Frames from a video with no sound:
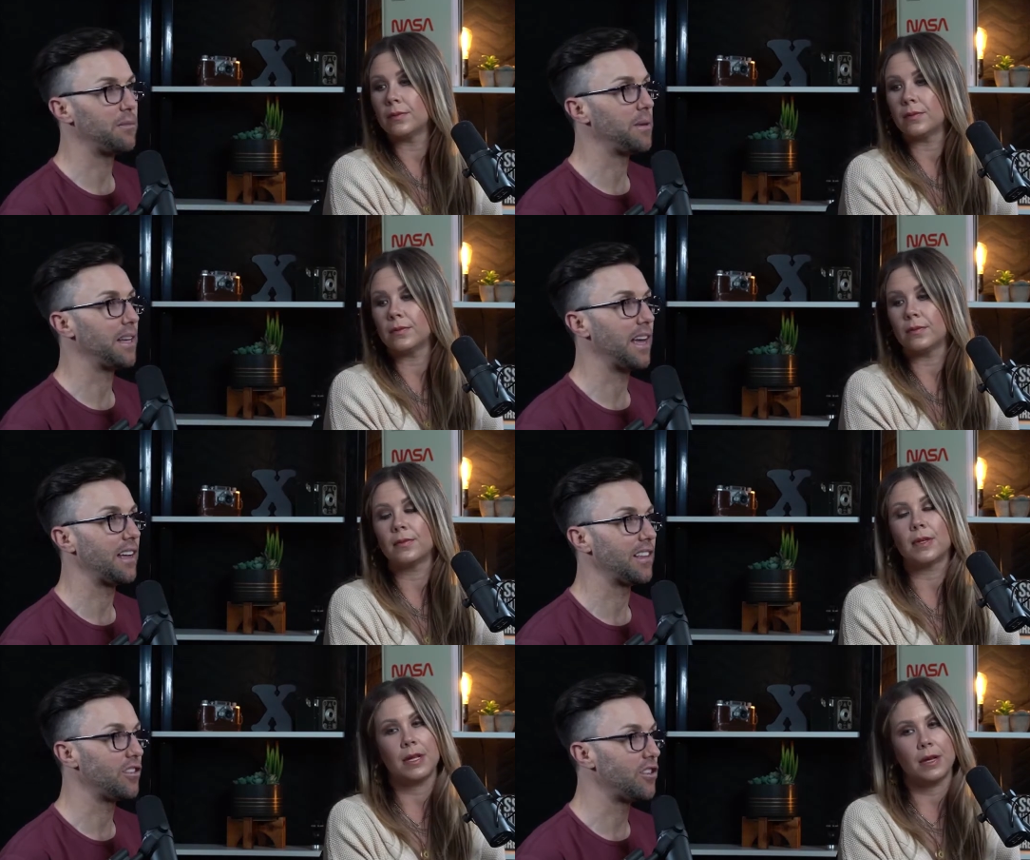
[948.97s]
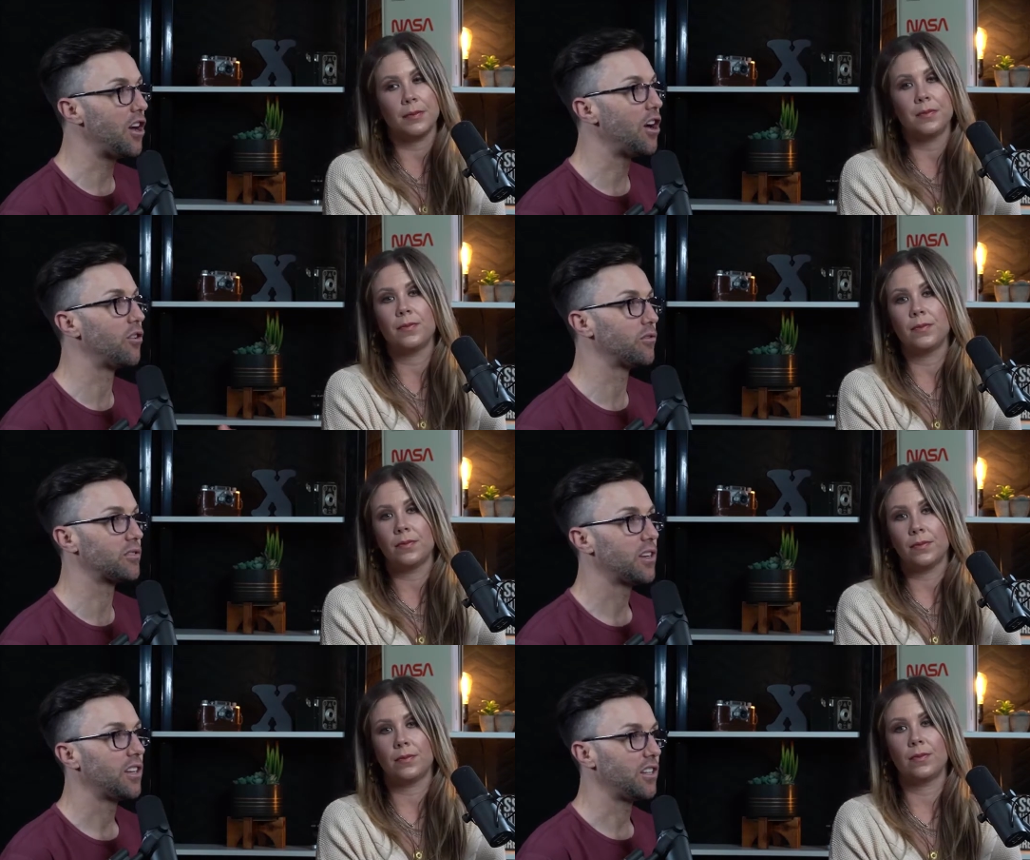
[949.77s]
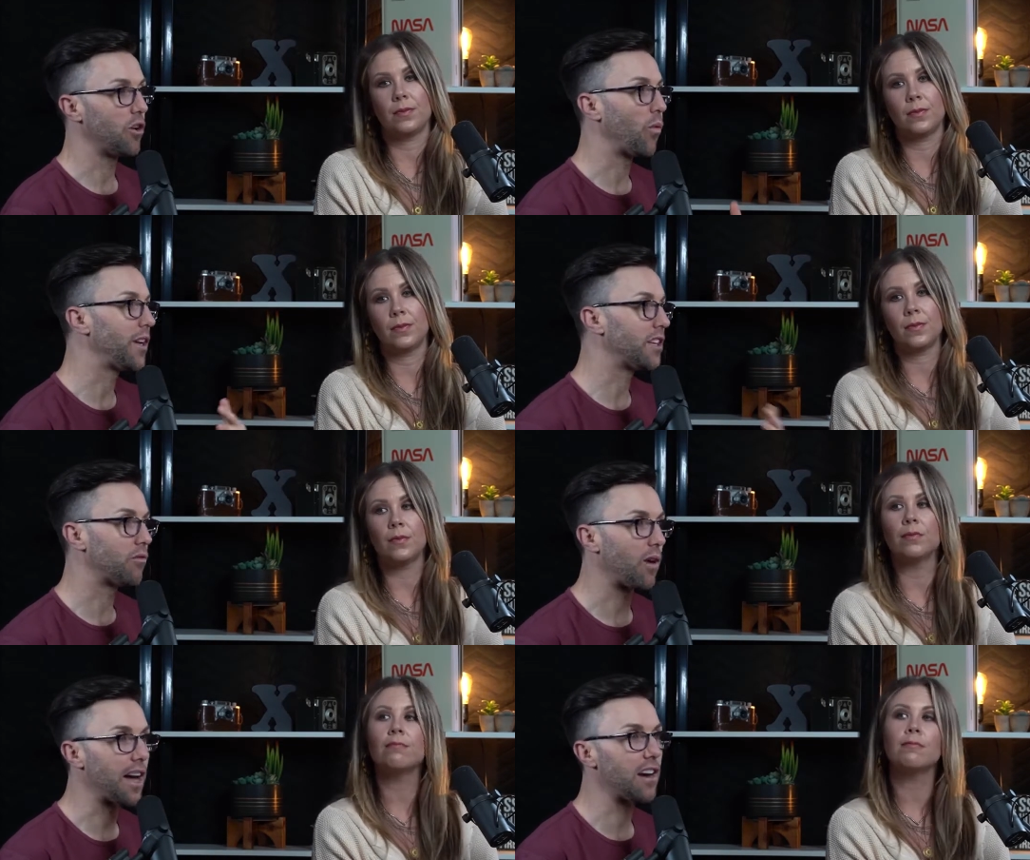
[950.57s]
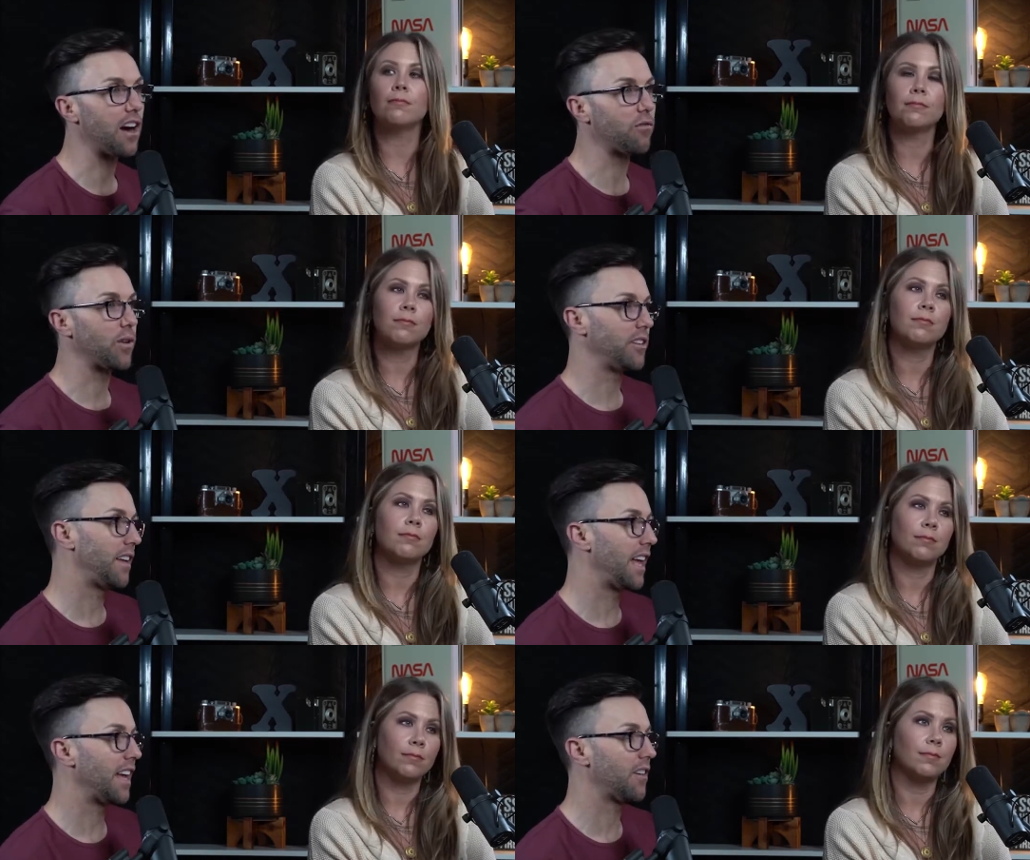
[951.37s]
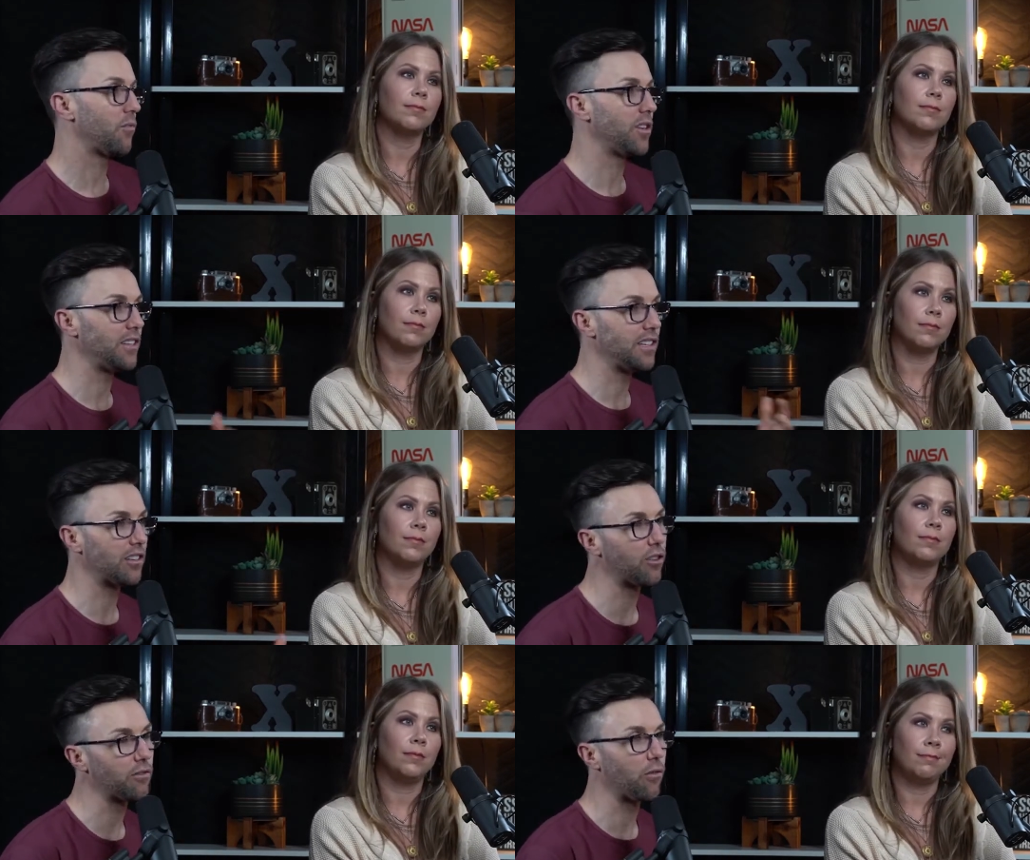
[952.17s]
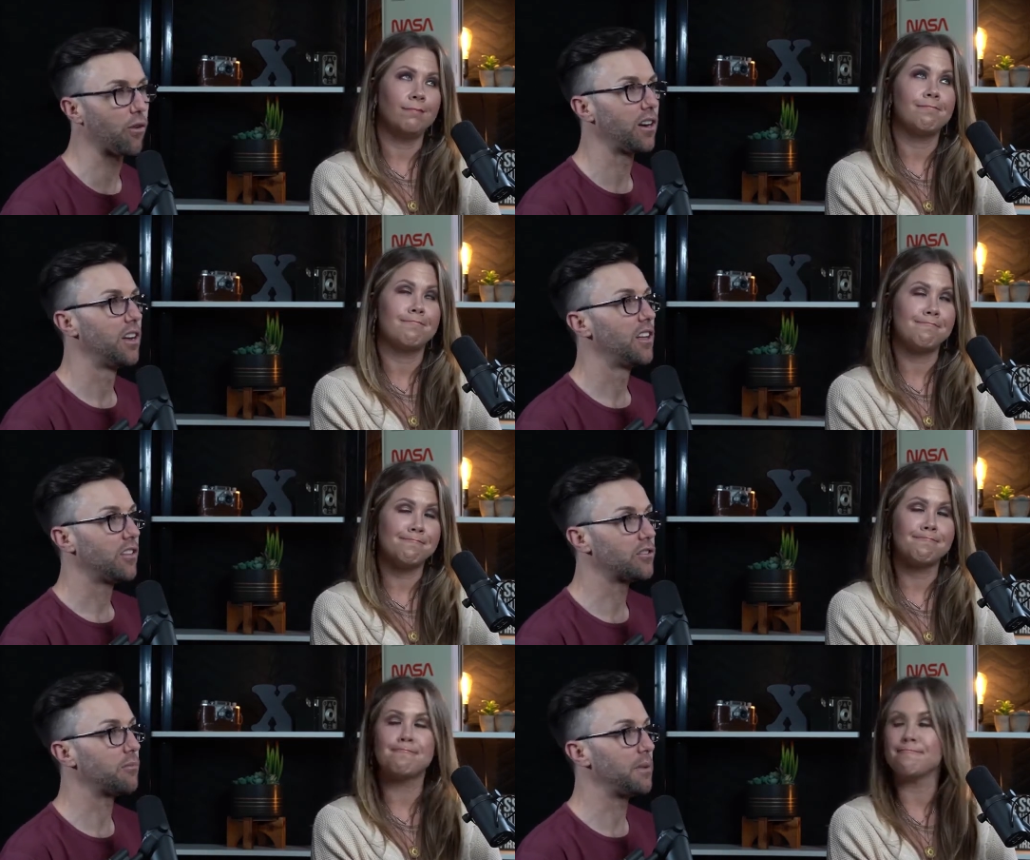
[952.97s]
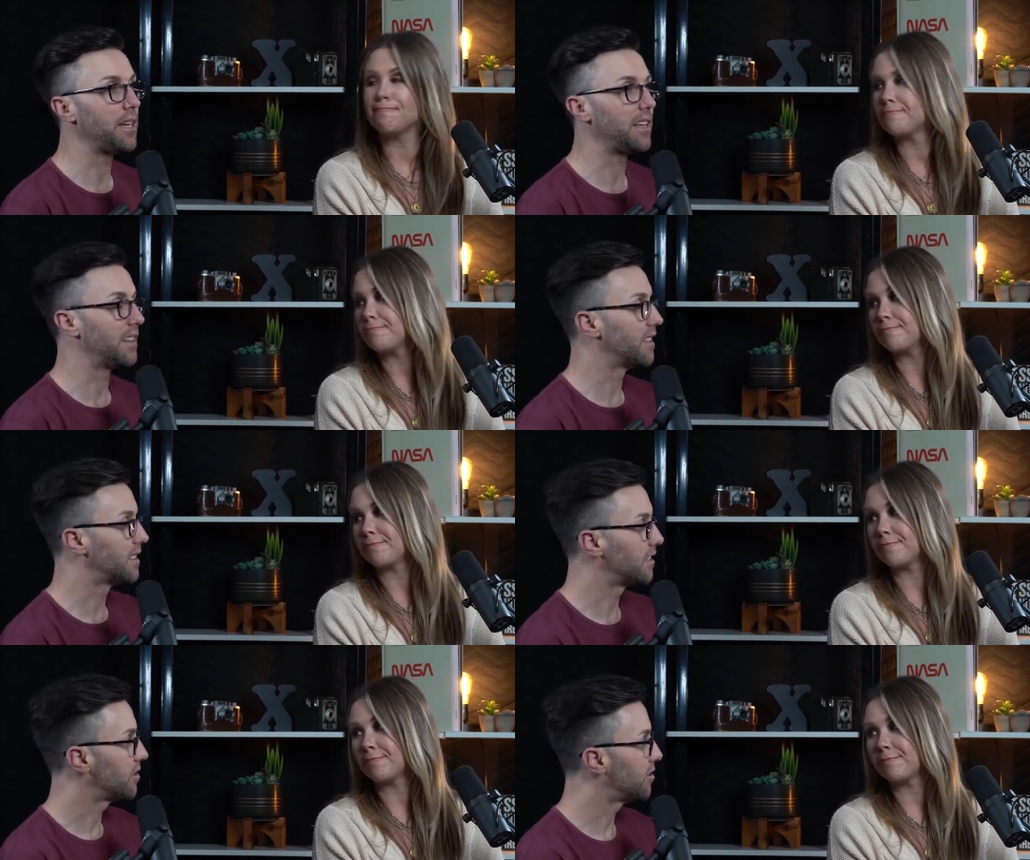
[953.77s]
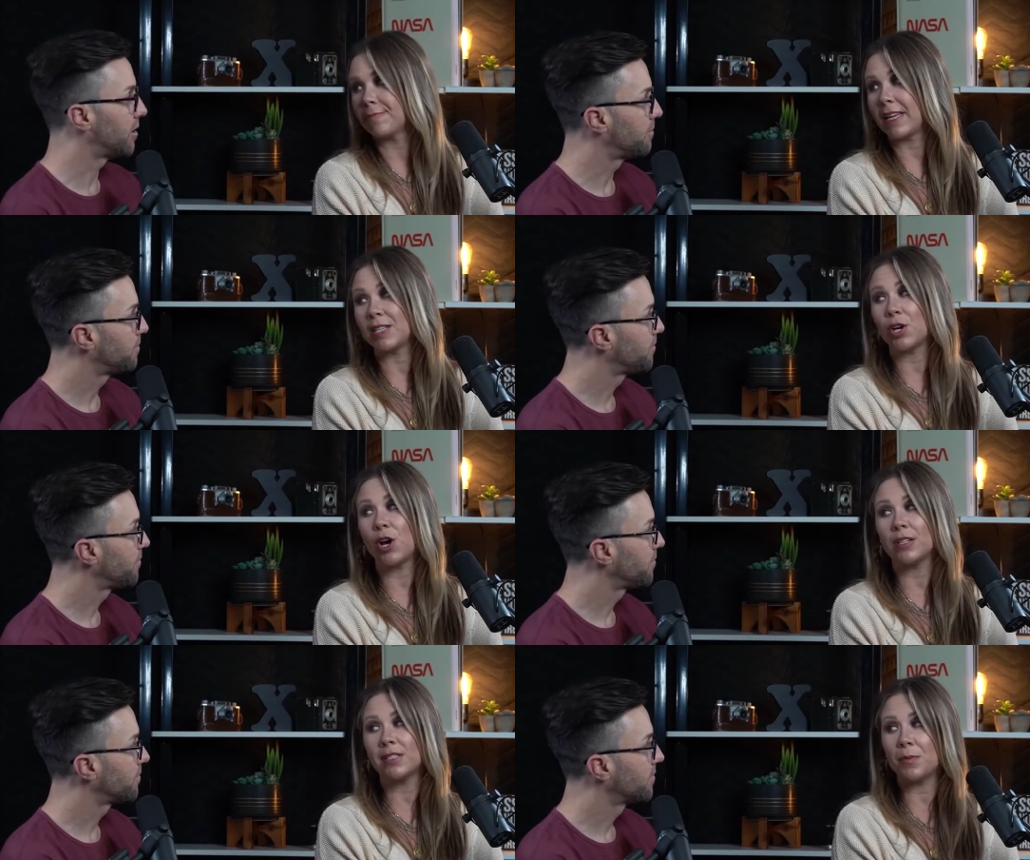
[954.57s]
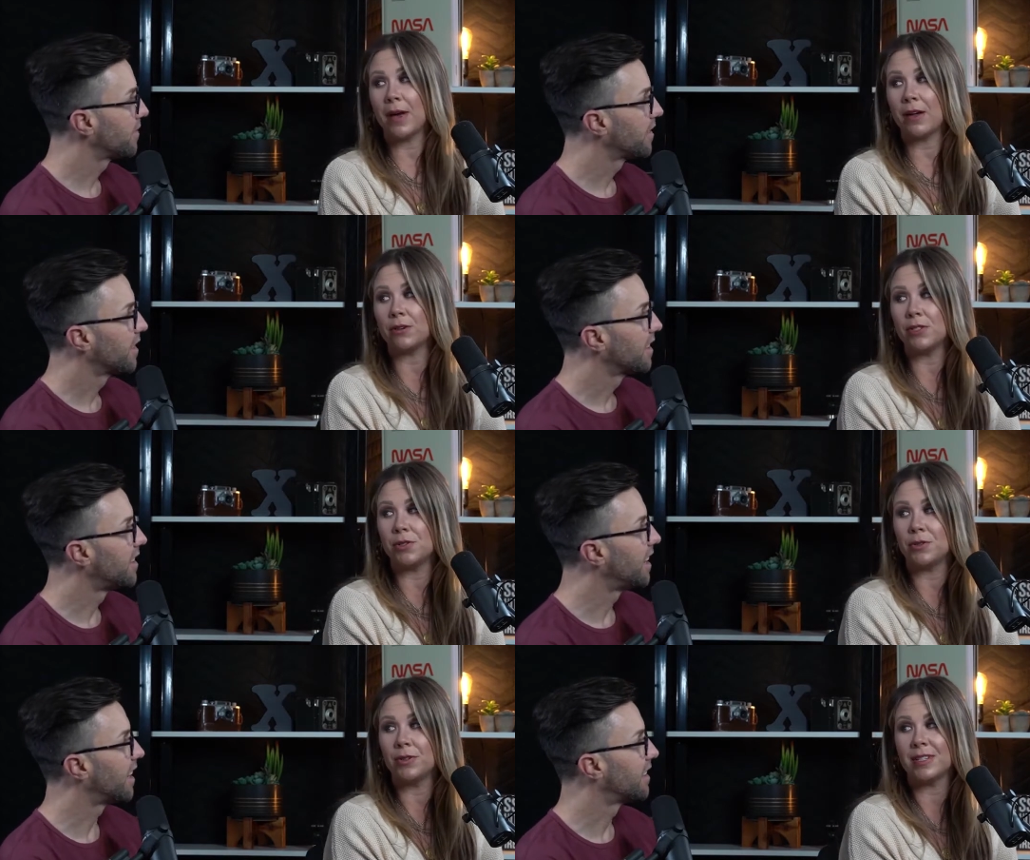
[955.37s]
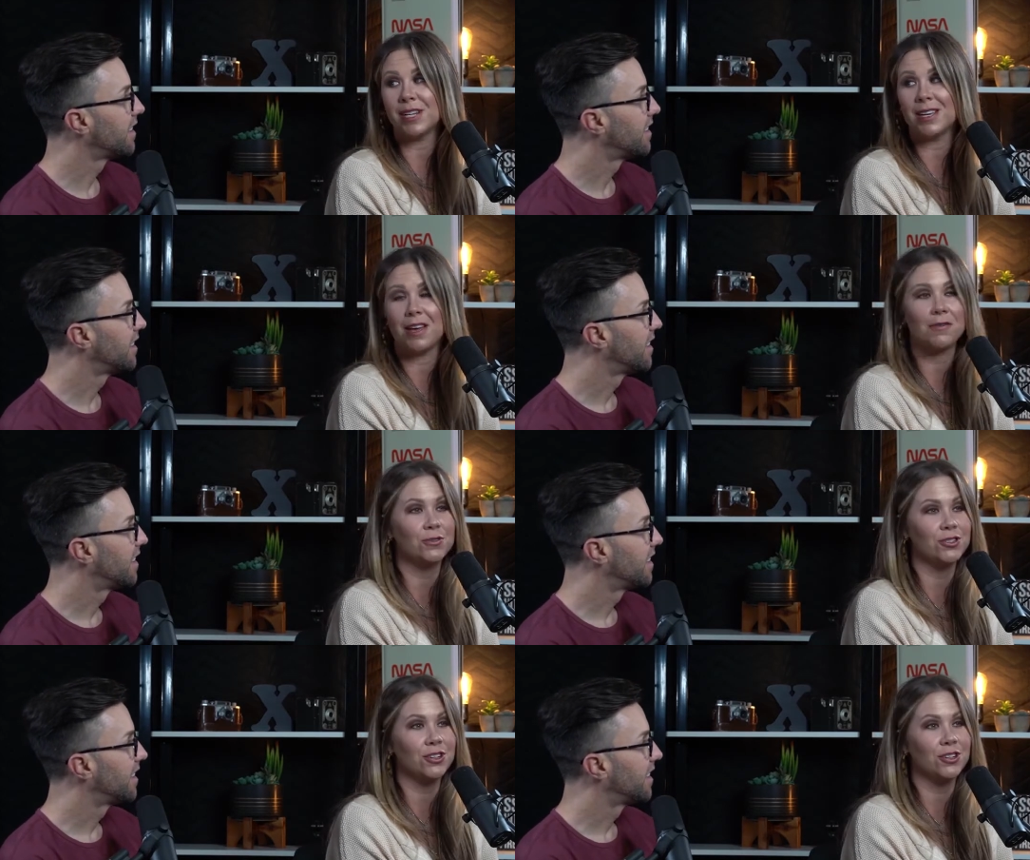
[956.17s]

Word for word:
Speaker 1: CPA that knows you know what you can write off, what you can't, what you need to look for. Those are big in this industry.
Speaker 2: It's a constant battle too. Yeah, I'll tell you that for